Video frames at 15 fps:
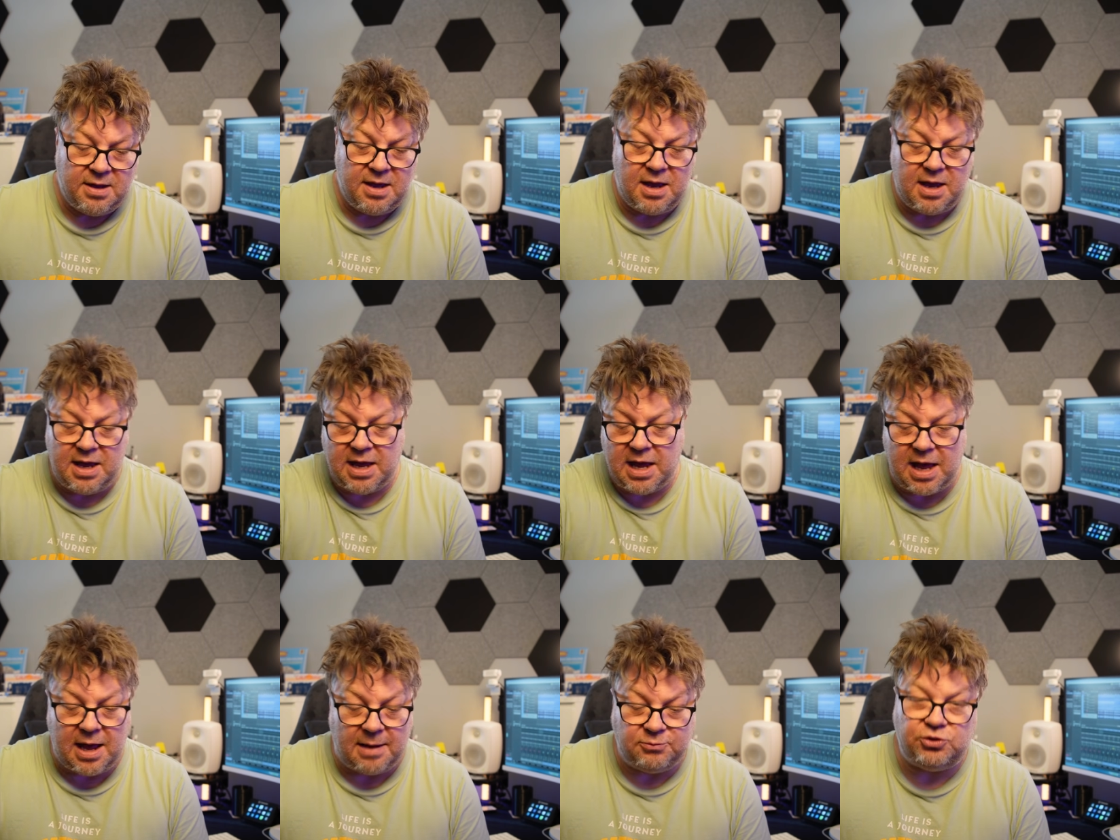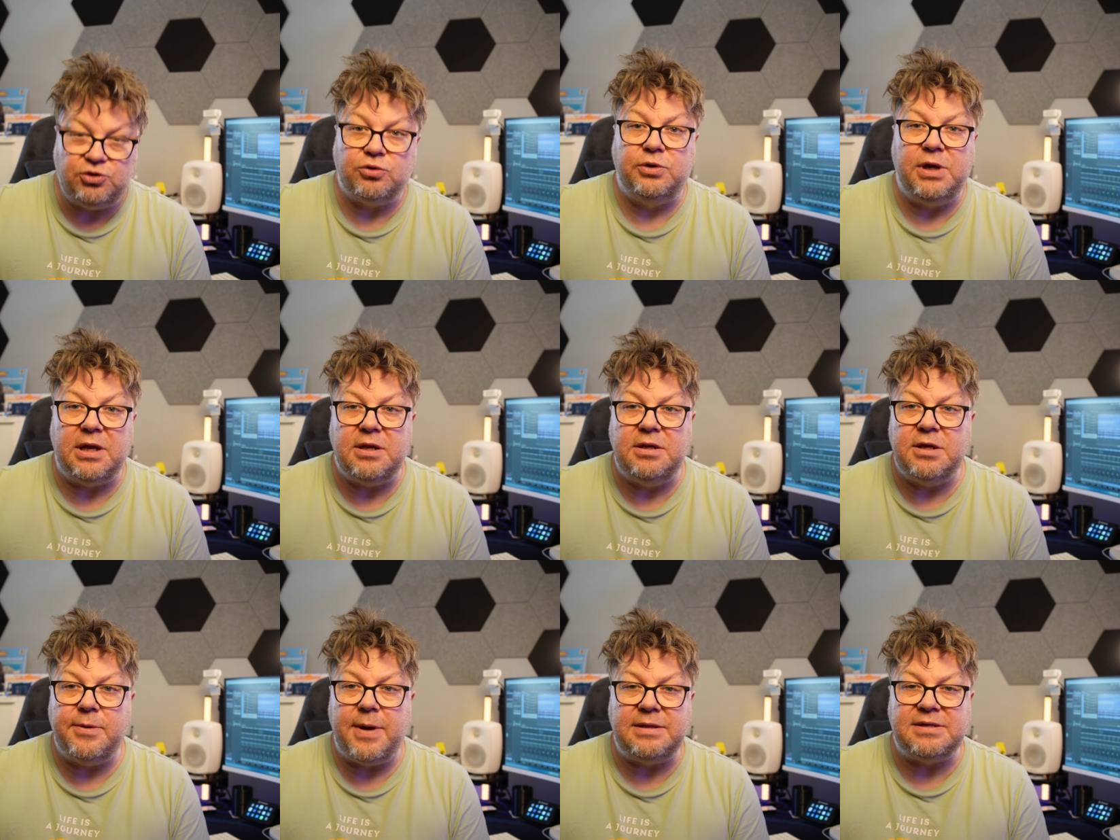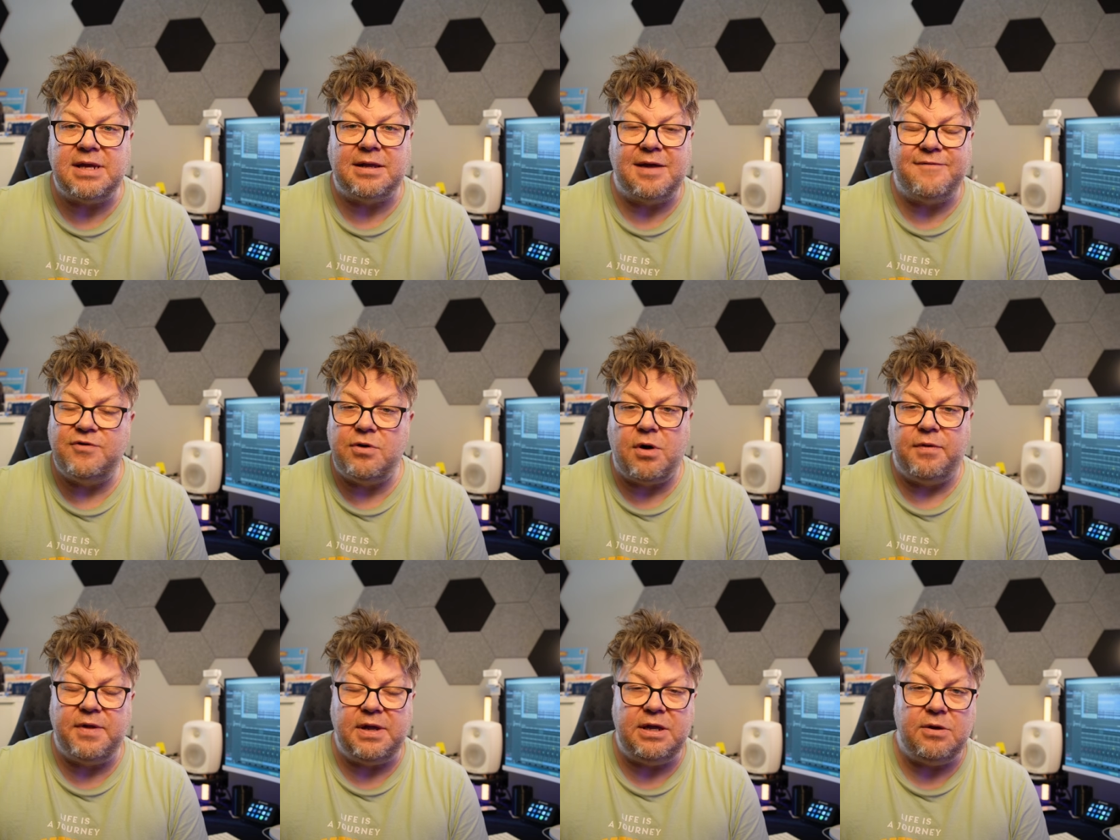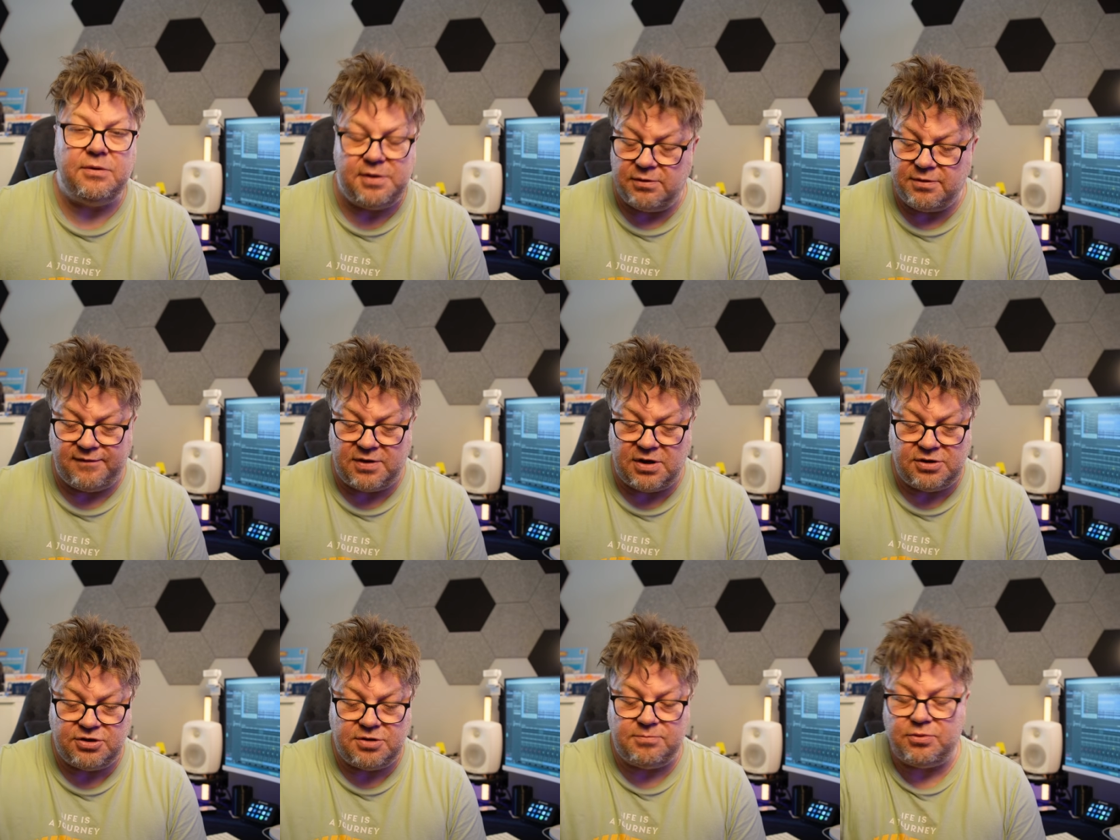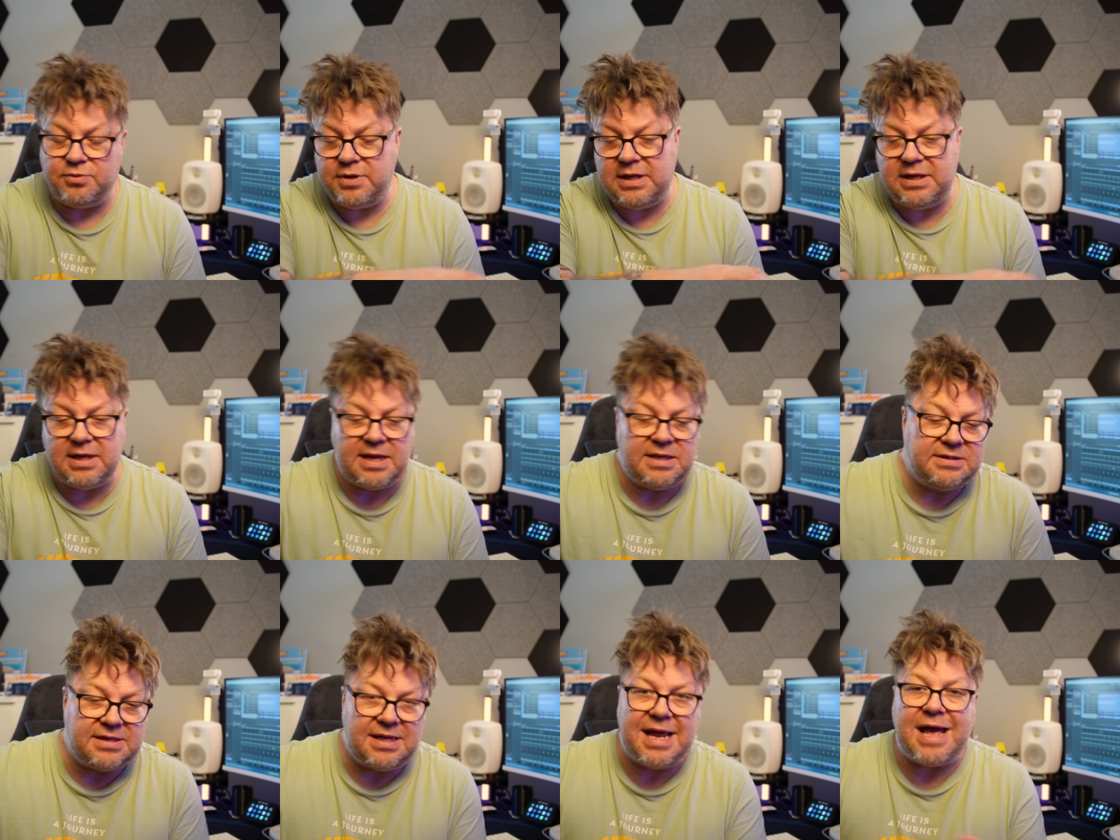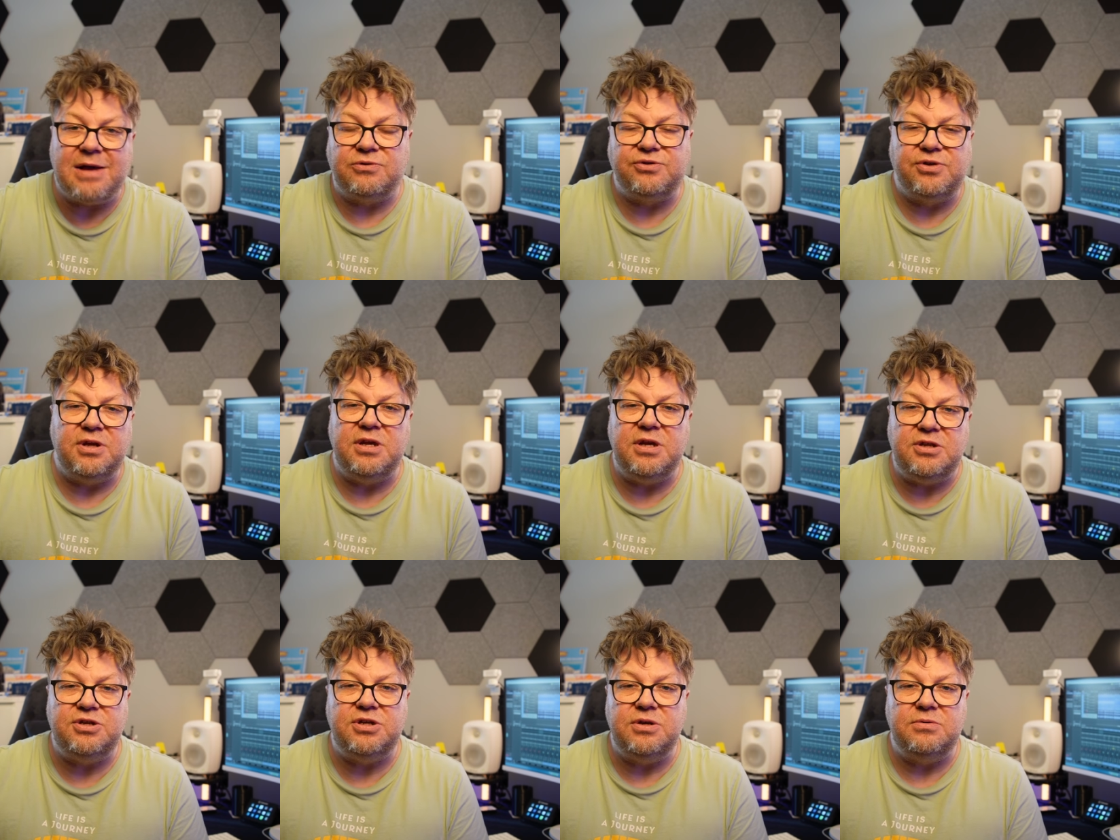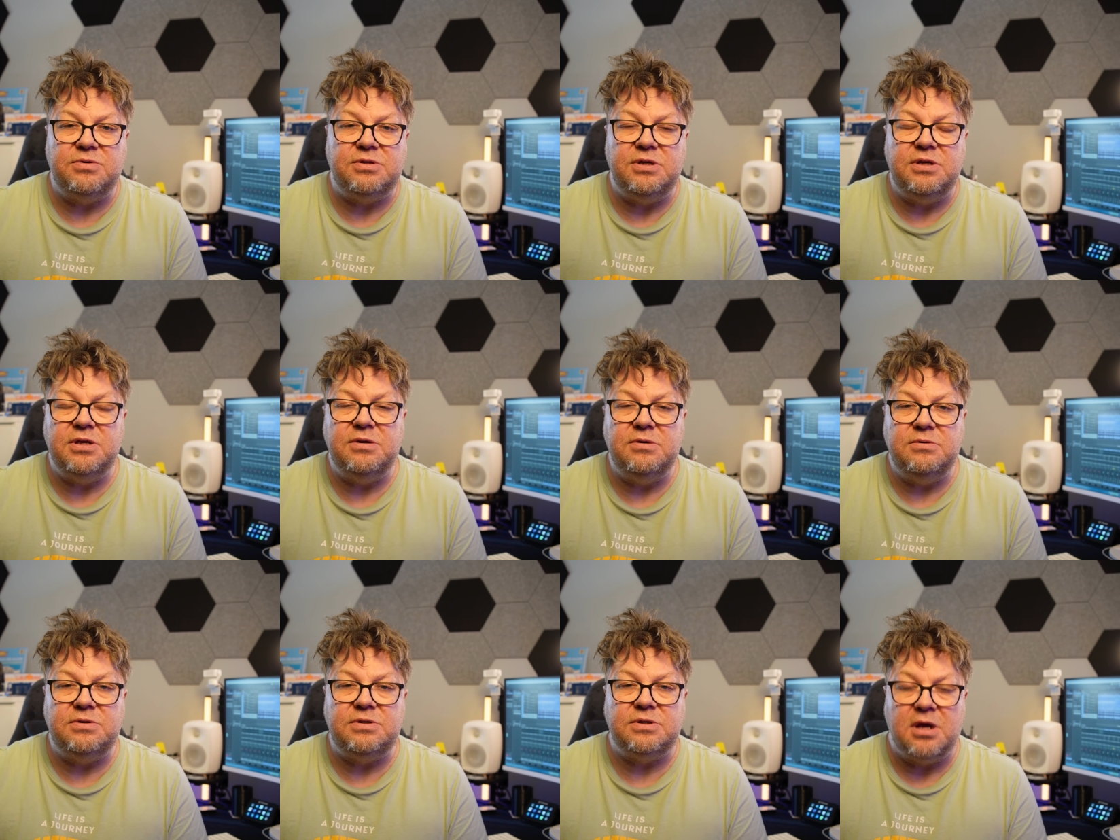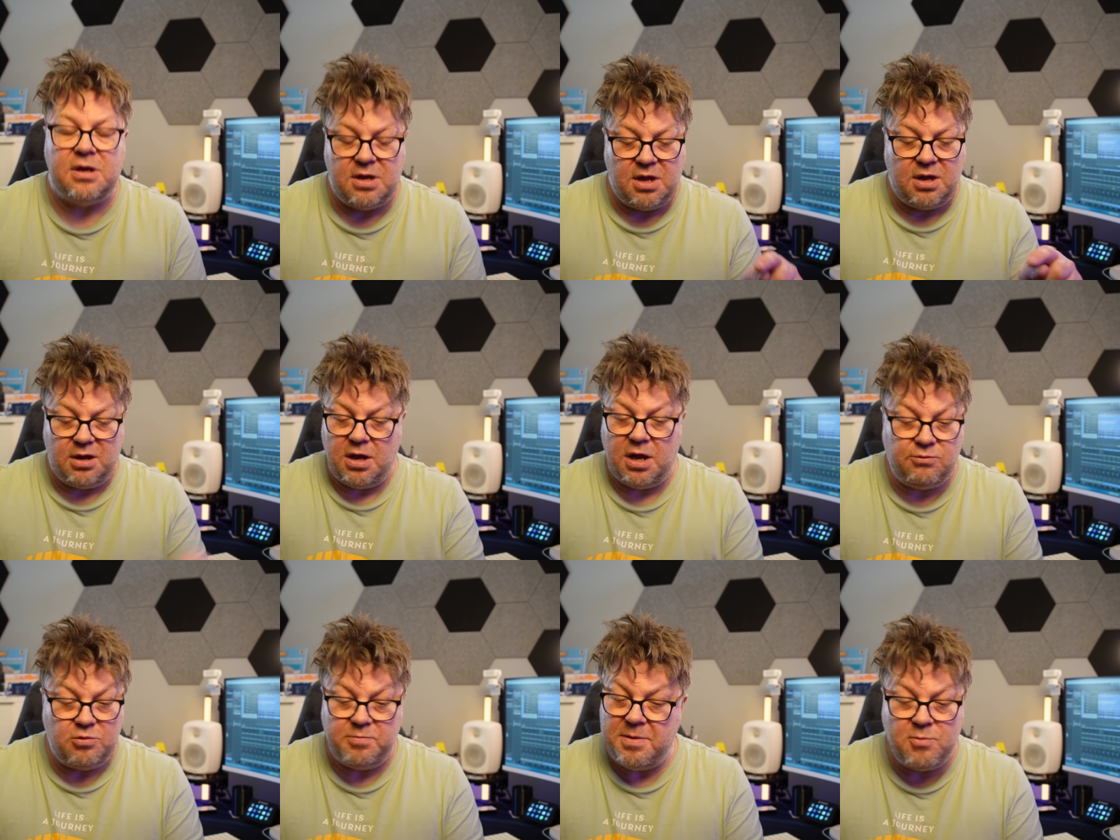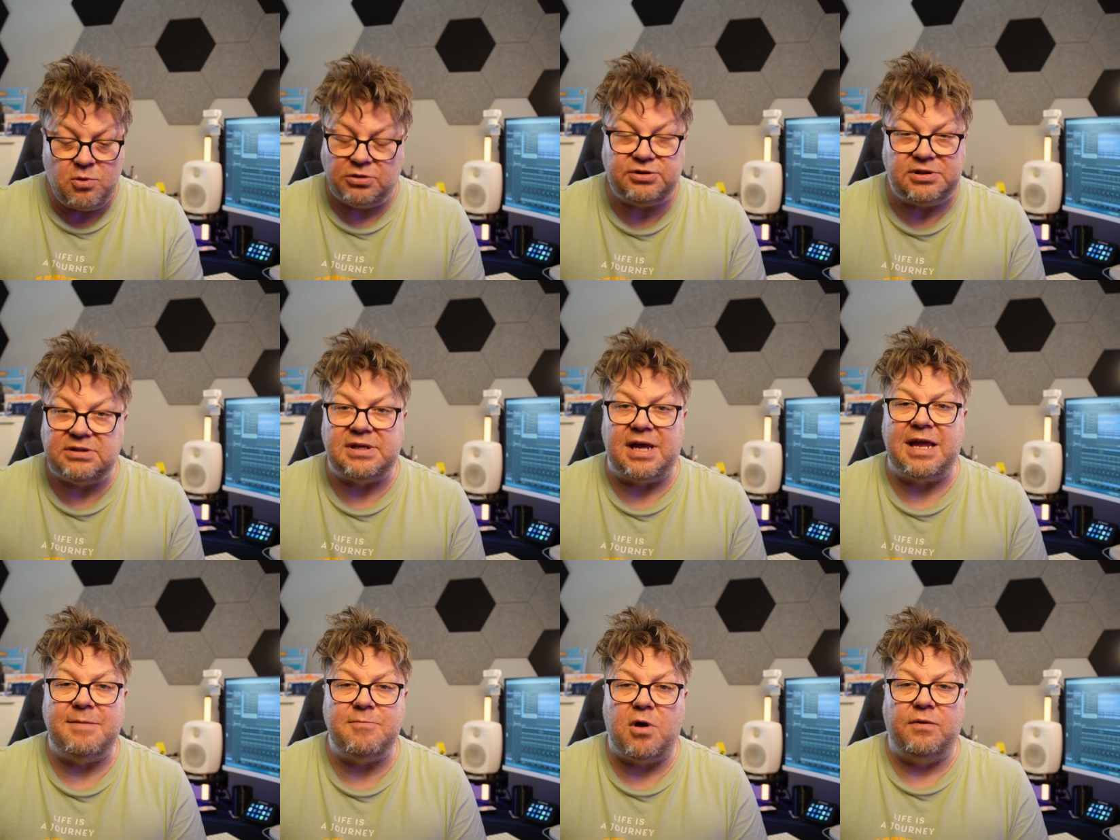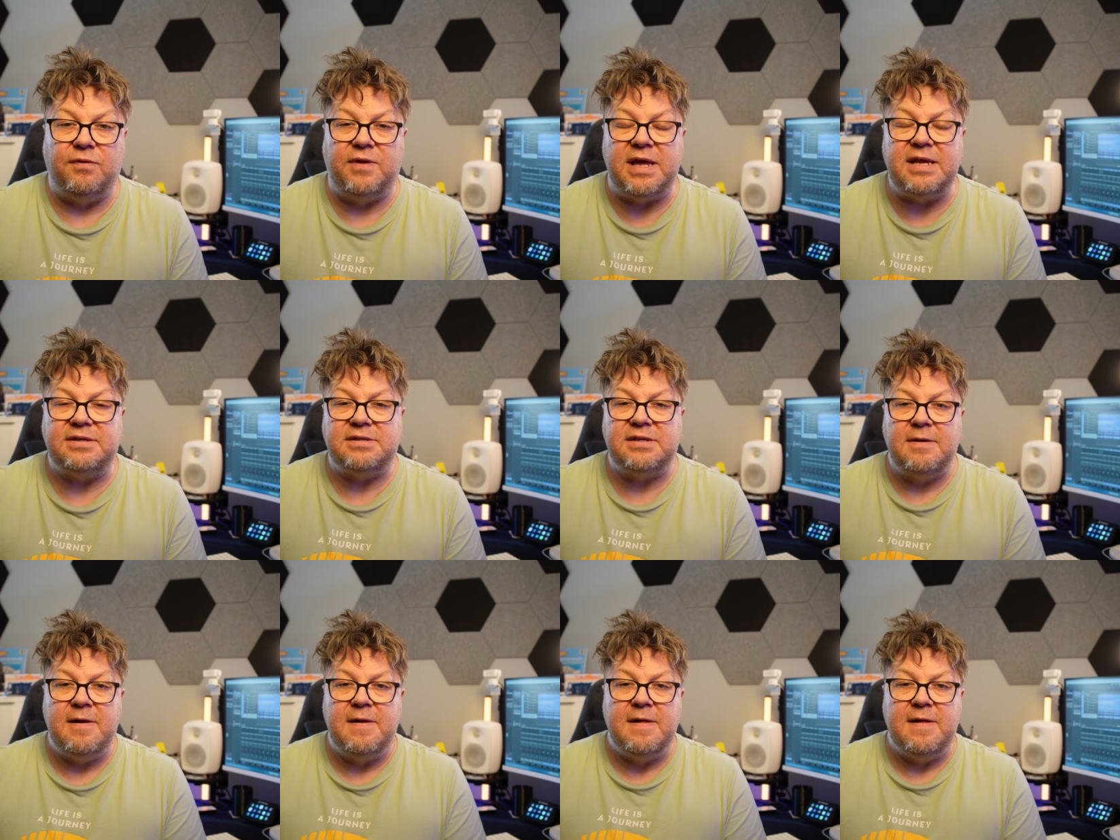I'm sure you can do exactly, I haven't got the other version, but the ins and outs that you choose to use will be much the same on this.